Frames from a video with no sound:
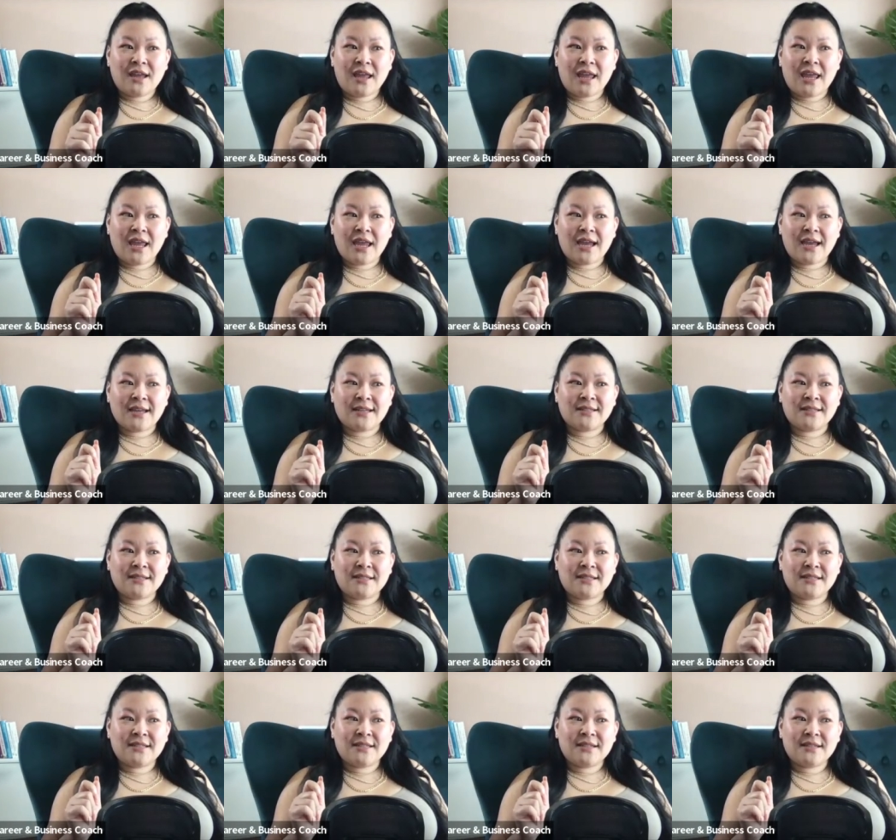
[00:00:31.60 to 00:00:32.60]
and
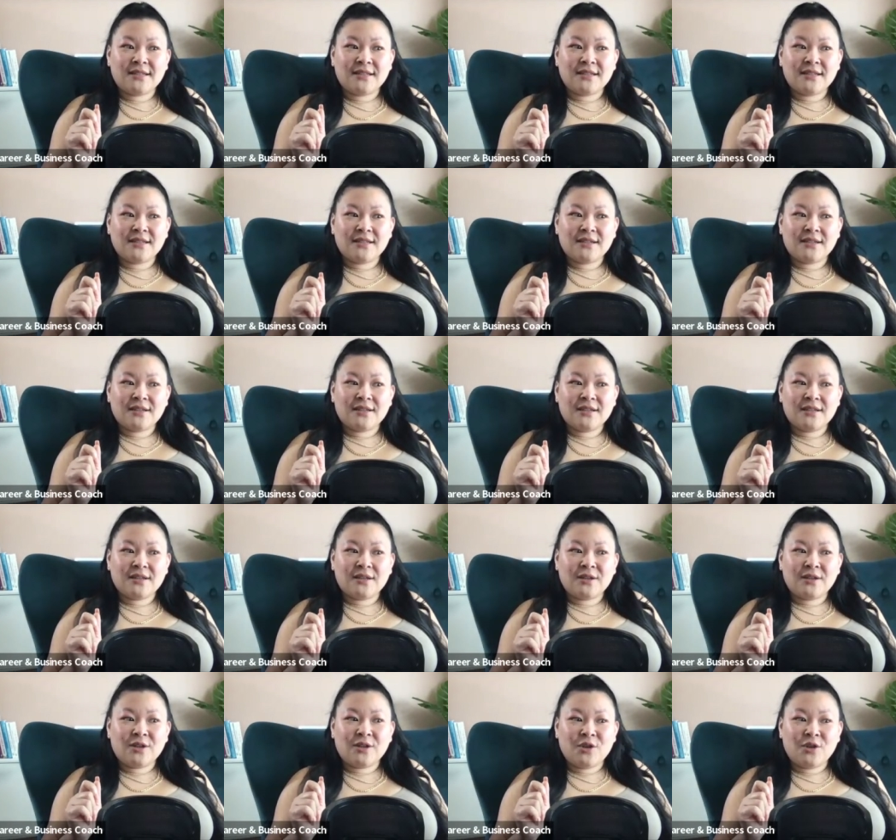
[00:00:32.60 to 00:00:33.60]

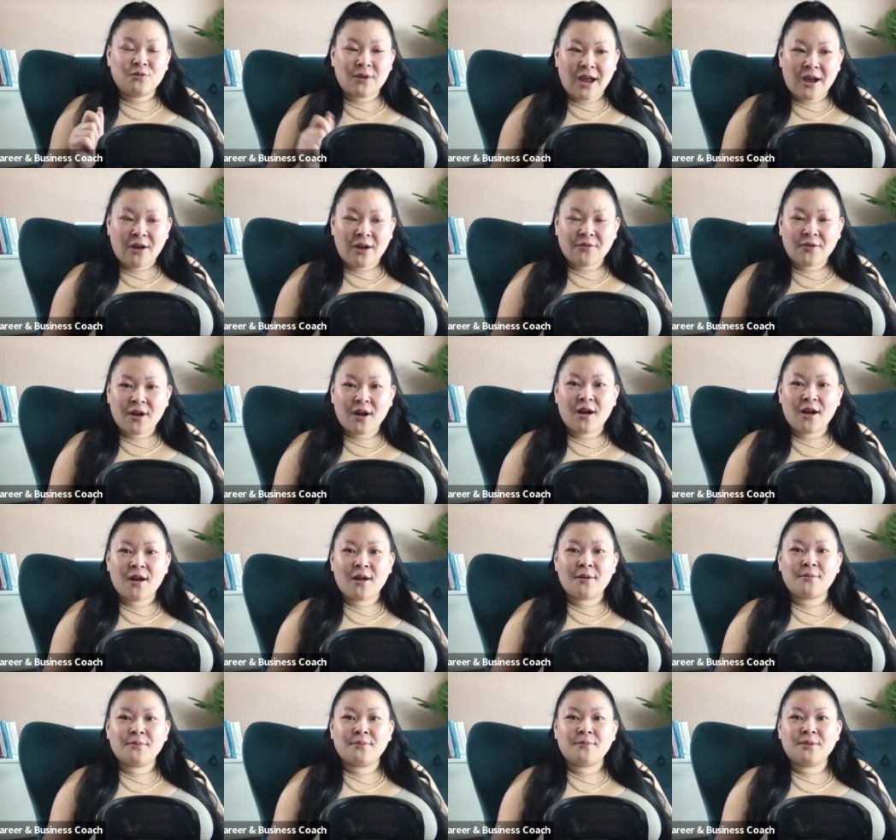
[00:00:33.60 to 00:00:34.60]
you now have
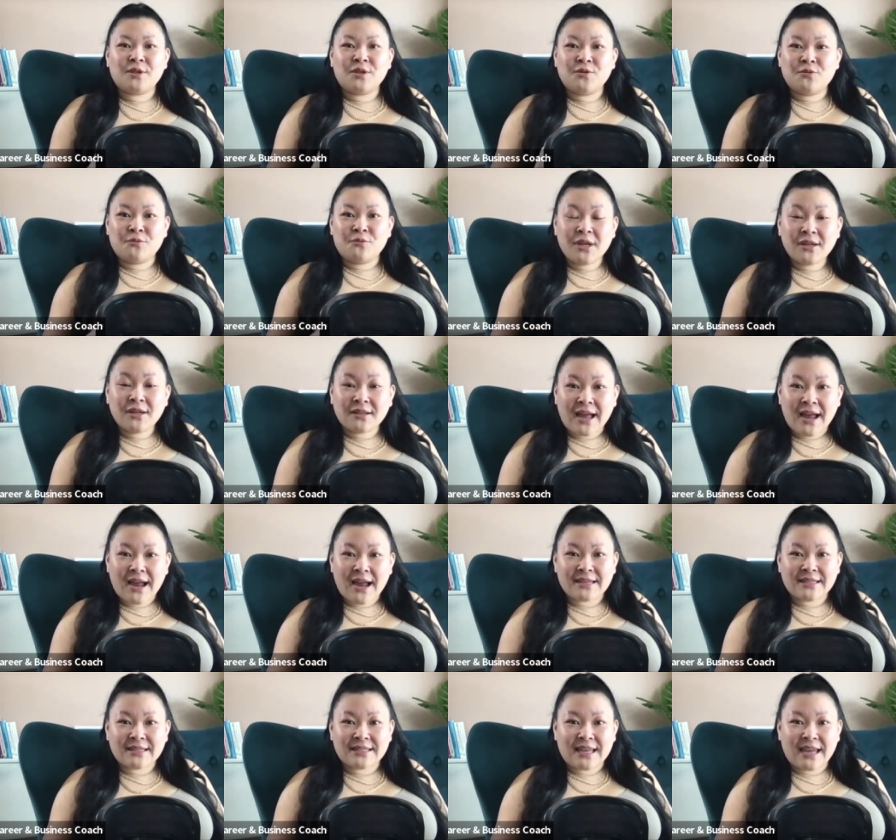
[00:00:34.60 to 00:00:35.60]
come to
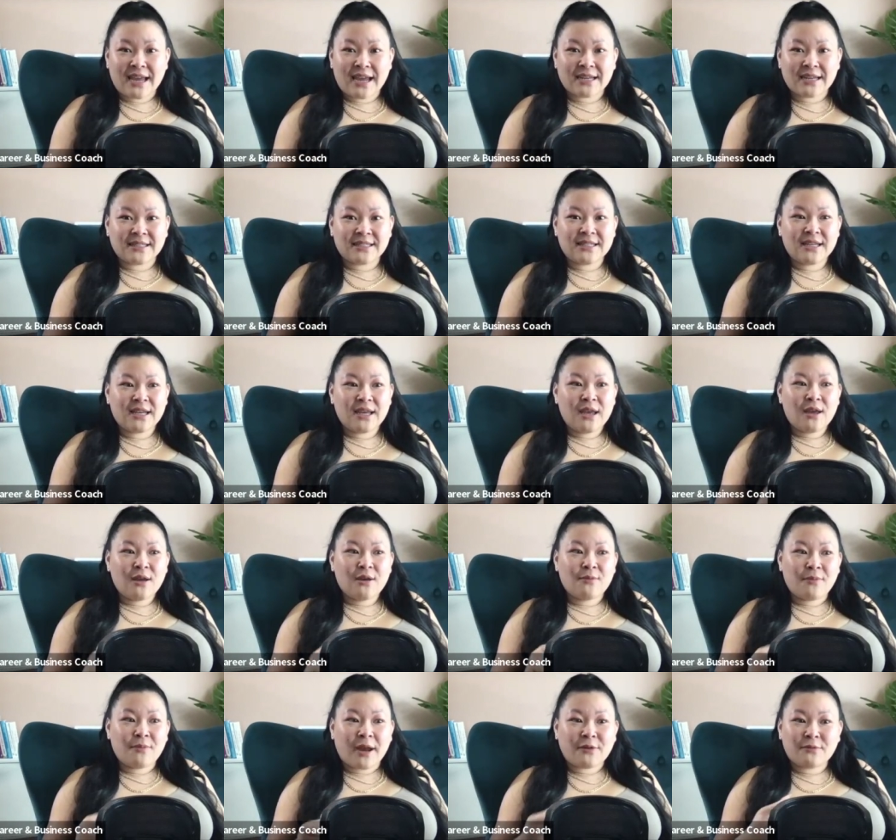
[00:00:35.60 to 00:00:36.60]
realize that
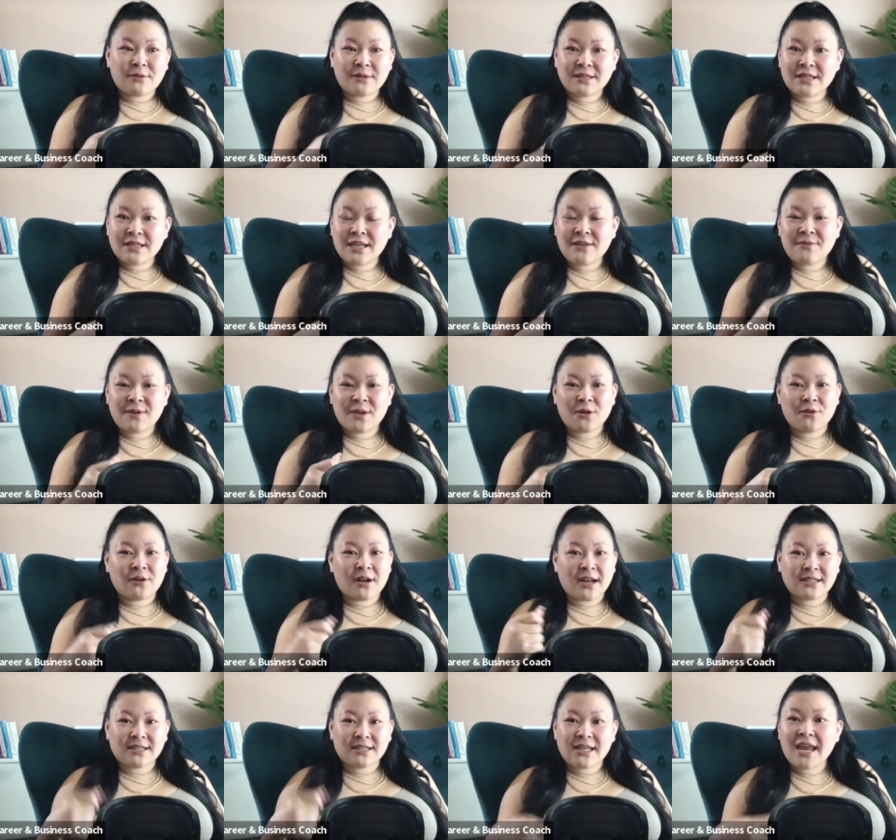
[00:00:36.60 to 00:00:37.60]
by receiving you're
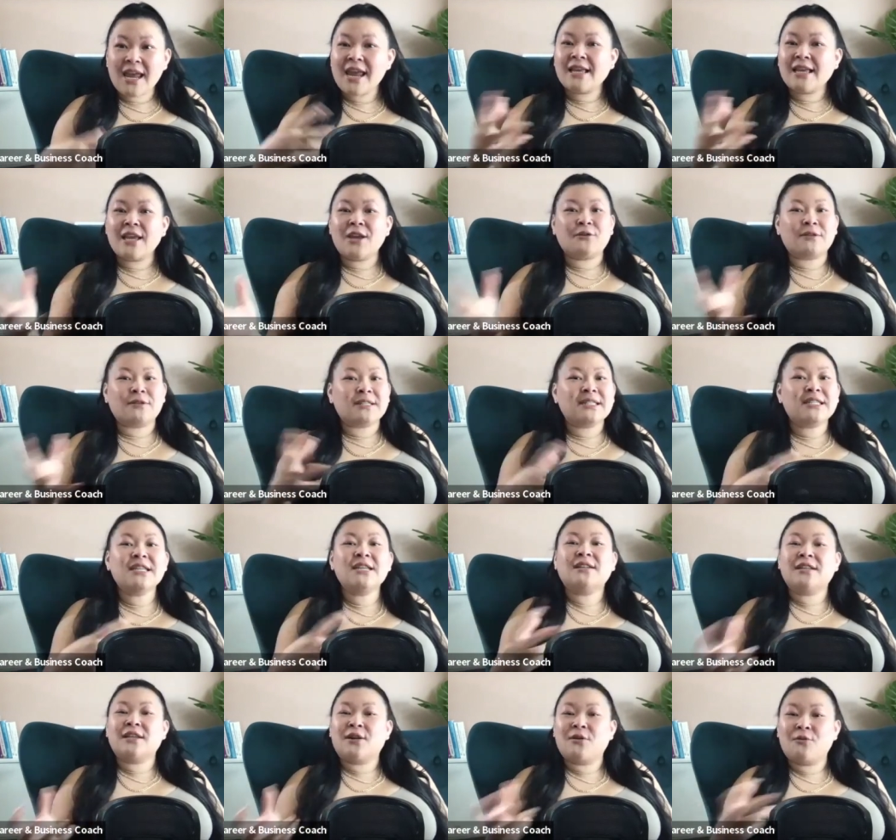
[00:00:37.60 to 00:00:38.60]
not taking or
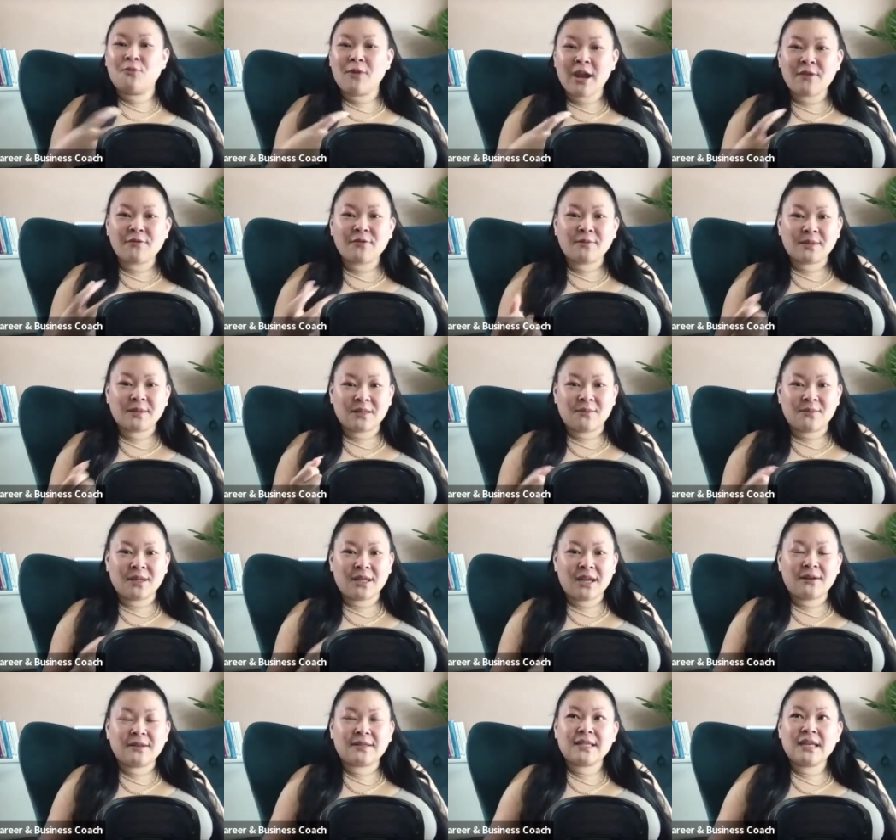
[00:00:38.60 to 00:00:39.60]
stealing away from somebody
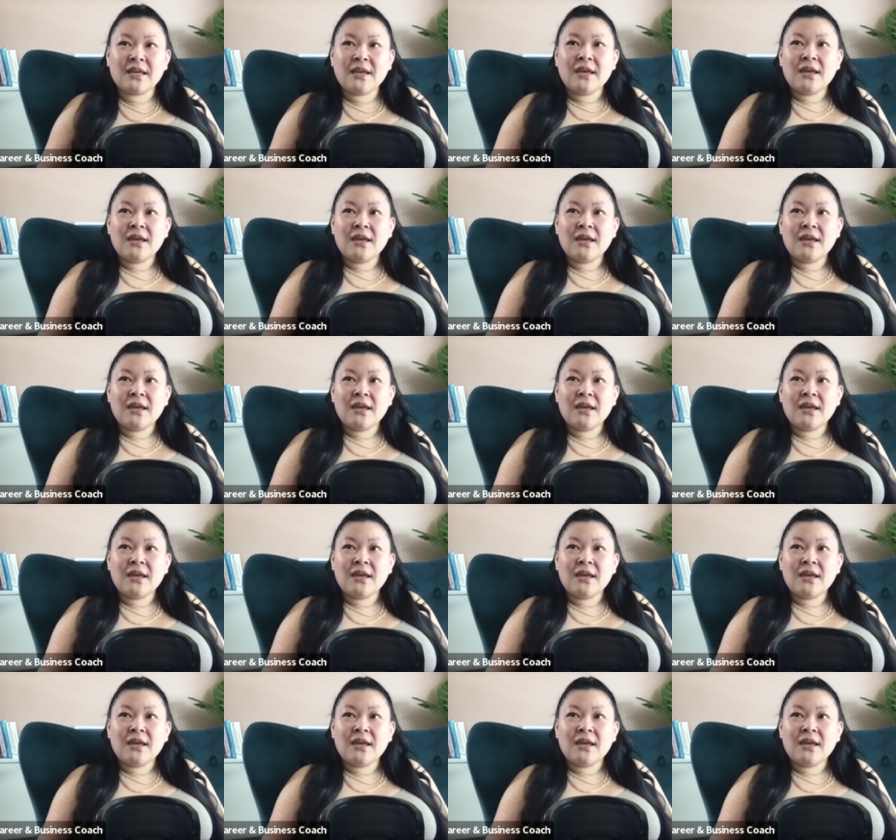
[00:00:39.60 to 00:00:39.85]
else